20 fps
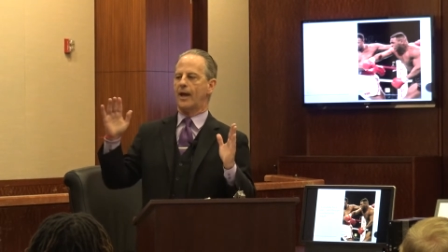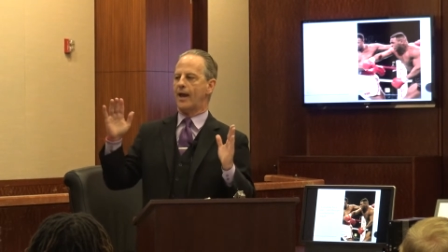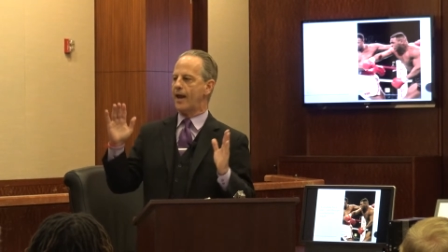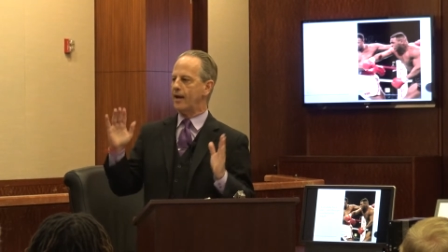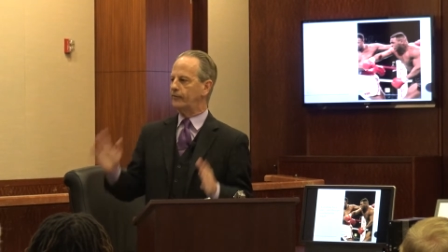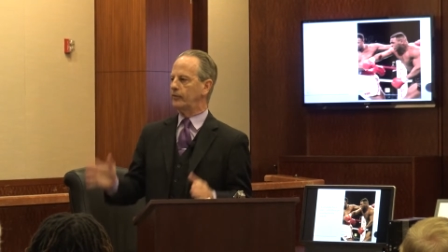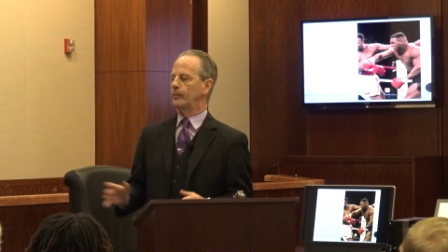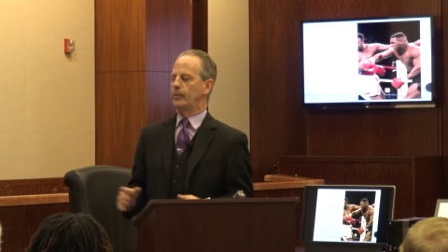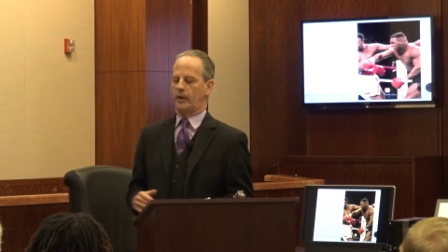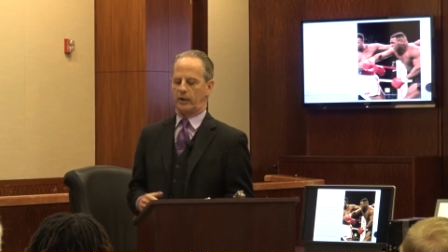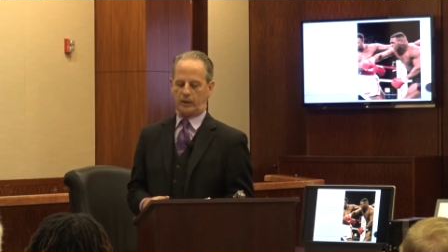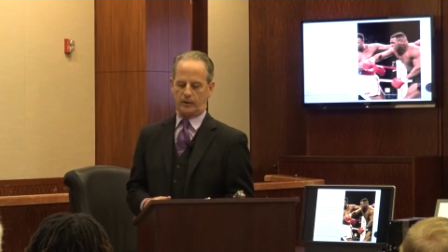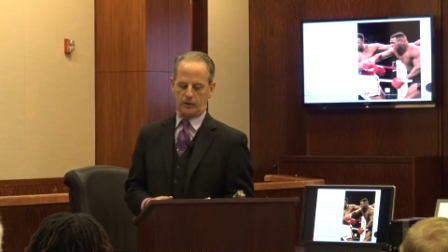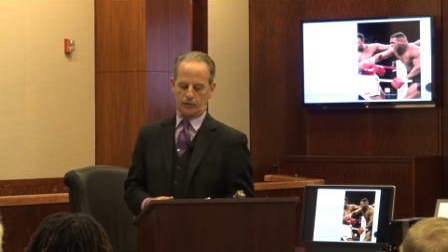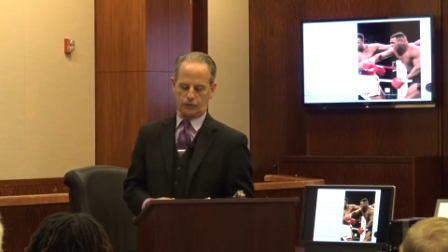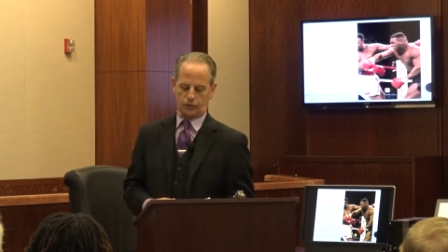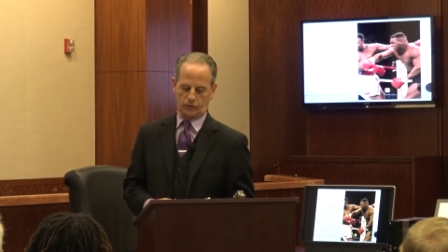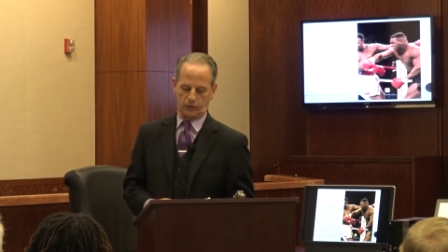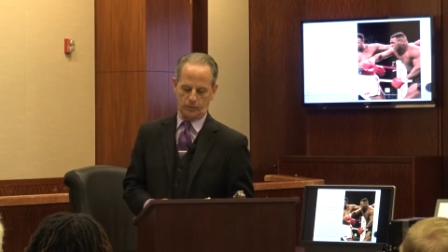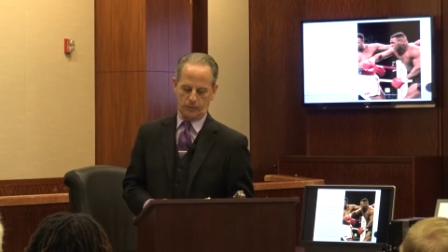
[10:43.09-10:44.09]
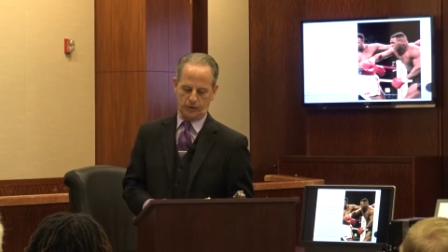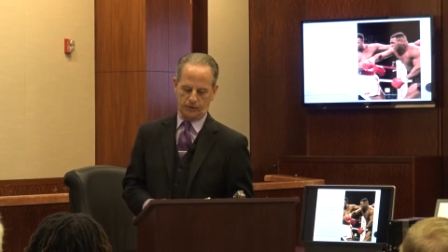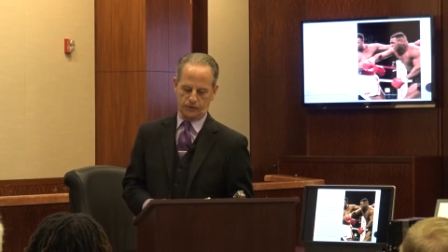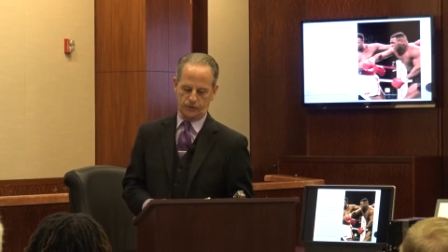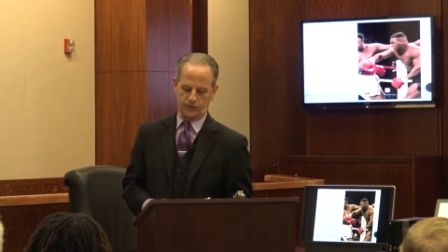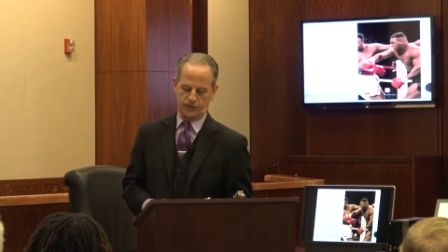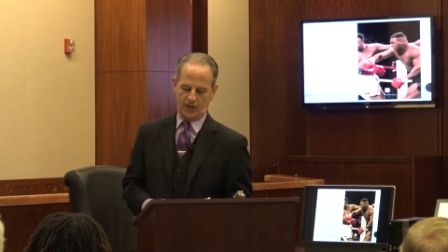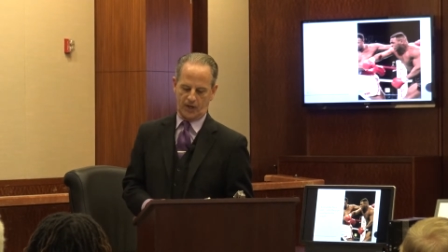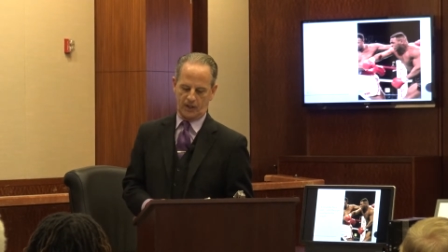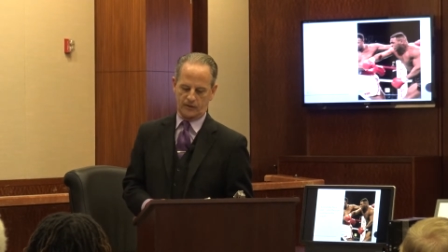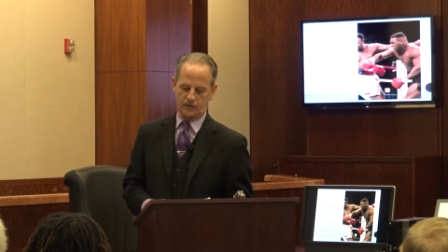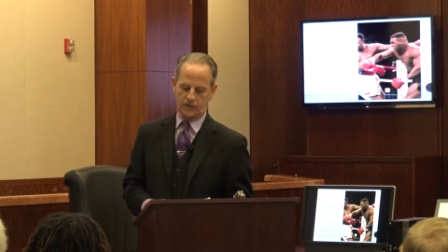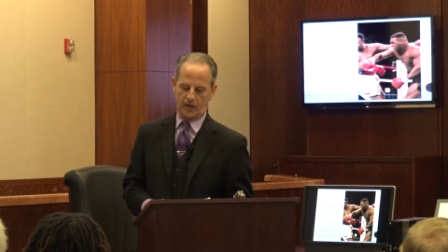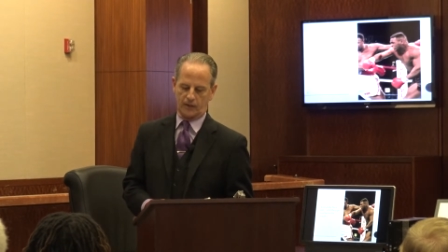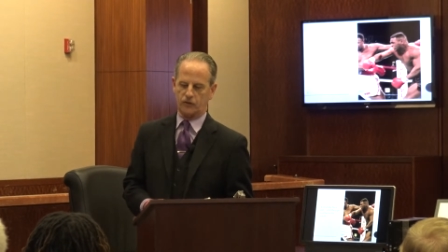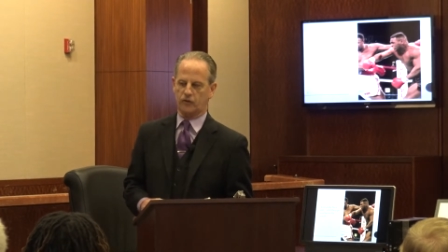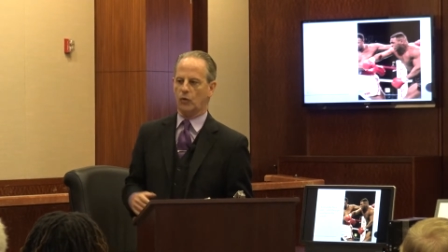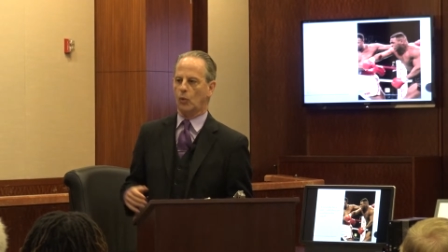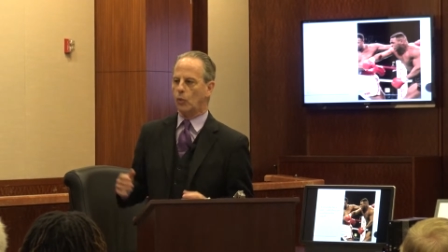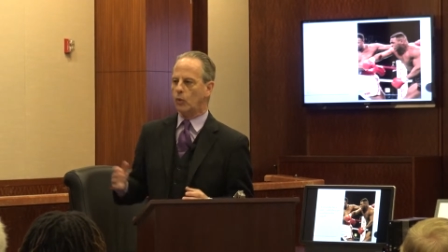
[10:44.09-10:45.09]
Everybody in this room understands
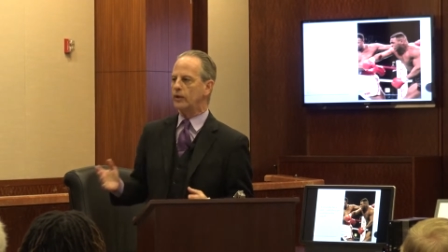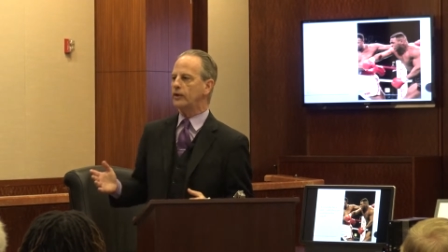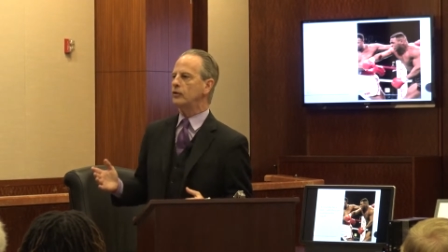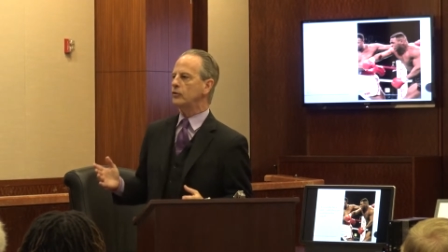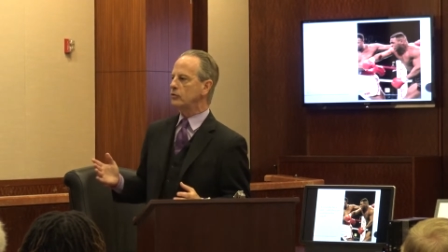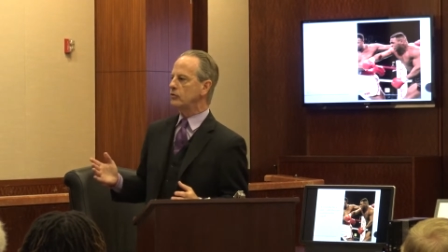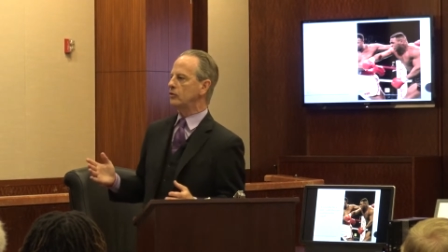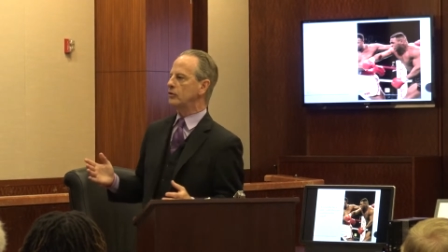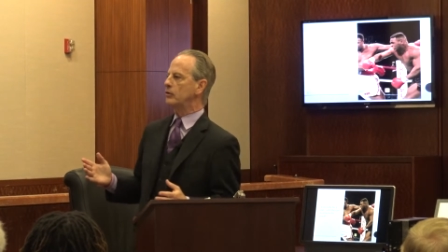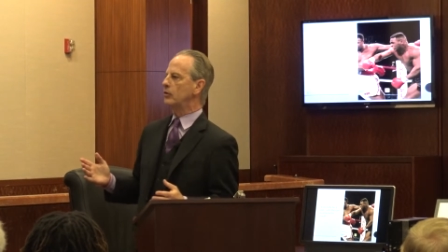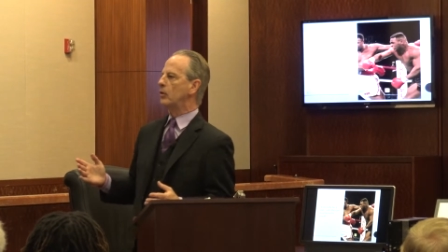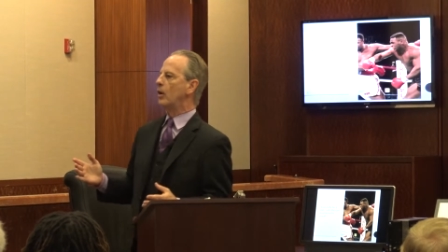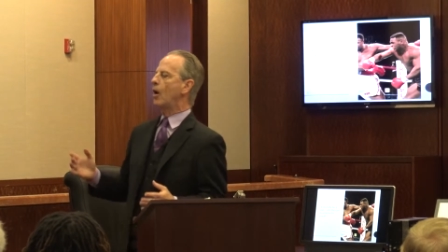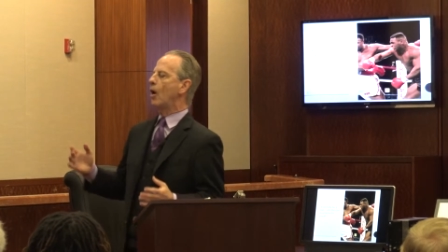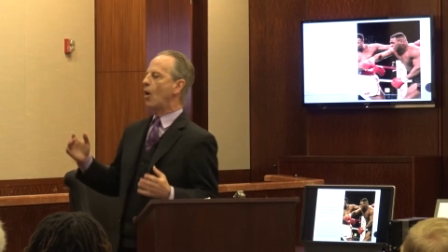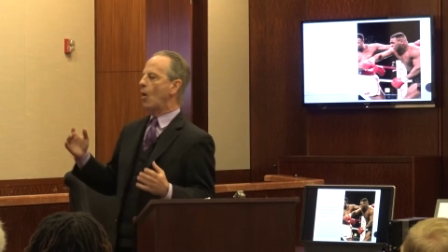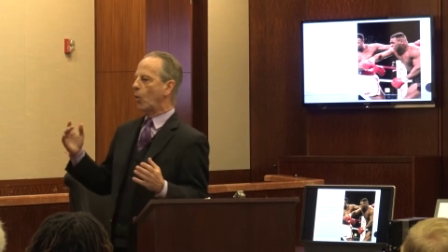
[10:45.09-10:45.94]
that. So what do you do?